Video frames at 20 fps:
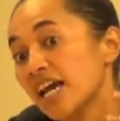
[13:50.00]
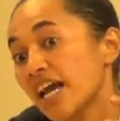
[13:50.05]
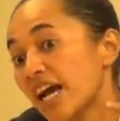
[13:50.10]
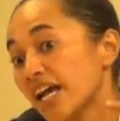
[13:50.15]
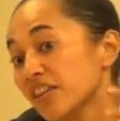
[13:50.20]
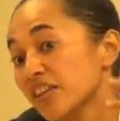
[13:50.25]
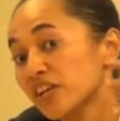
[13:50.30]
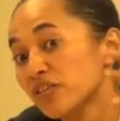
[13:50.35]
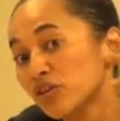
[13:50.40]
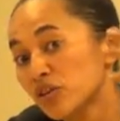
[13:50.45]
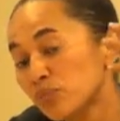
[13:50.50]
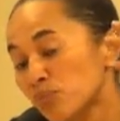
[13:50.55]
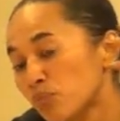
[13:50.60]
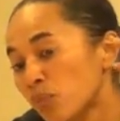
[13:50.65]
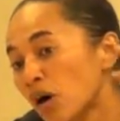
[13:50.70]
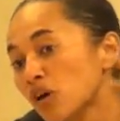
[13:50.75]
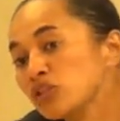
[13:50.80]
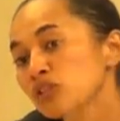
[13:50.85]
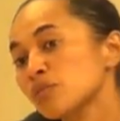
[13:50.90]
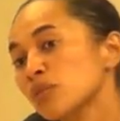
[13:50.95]
And there were
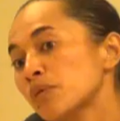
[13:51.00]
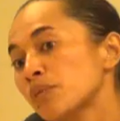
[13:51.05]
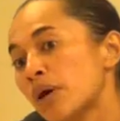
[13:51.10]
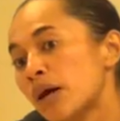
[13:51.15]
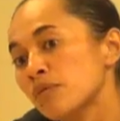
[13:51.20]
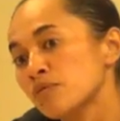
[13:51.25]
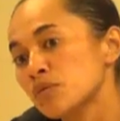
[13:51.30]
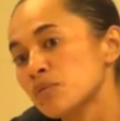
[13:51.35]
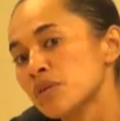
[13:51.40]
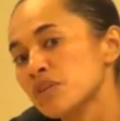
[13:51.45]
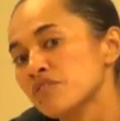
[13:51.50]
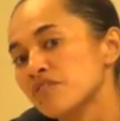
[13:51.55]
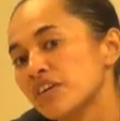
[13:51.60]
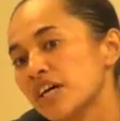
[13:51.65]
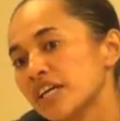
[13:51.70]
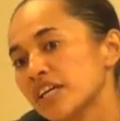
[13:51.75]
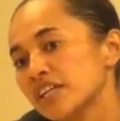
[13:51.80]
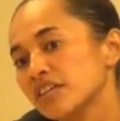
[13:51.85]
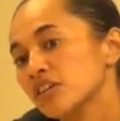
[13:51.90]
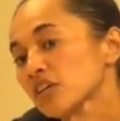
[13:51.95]
multiple bombs being
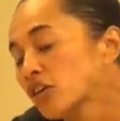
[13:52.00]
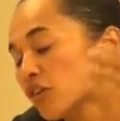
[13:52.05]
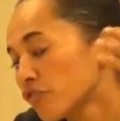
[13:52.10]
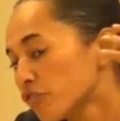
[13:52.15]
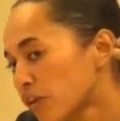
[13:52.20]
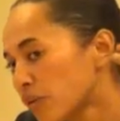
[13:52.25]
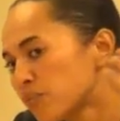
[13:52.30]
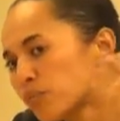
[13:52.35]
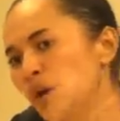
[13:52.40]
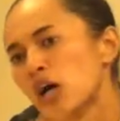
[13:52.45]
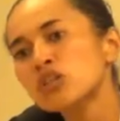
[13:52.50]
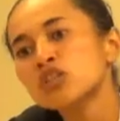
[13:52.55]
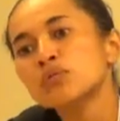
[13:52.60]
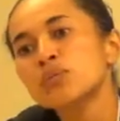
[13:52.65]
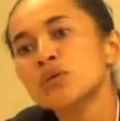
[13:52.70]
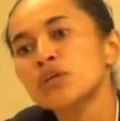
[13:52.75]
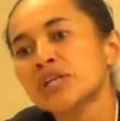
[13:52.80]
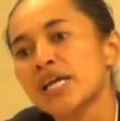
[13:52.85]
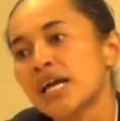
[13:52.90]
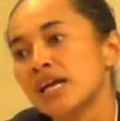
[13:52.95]
fired from
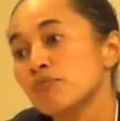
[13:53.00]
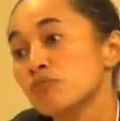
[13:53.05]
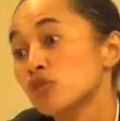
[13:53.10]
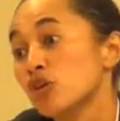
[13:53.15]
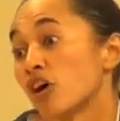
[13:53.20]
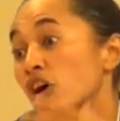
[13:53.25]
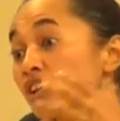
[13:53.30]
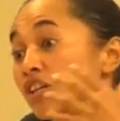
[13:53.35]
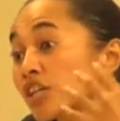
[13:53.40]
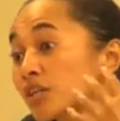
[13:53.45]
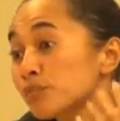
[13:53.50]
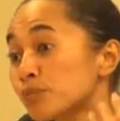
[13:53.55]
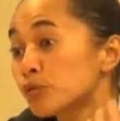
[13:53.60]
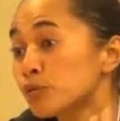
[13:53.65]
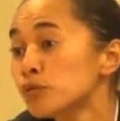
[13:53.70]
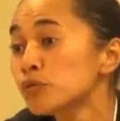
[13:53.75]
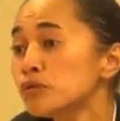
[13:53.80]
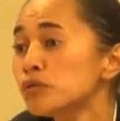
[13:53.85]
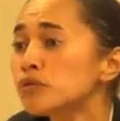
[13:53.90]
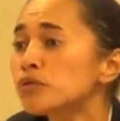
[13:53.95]
multiple camps on our
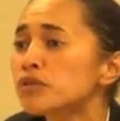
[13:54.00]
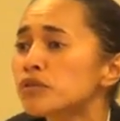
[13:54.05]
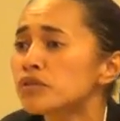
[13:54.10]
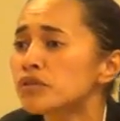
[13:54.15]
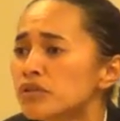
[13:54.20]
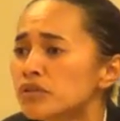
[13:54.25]
pool.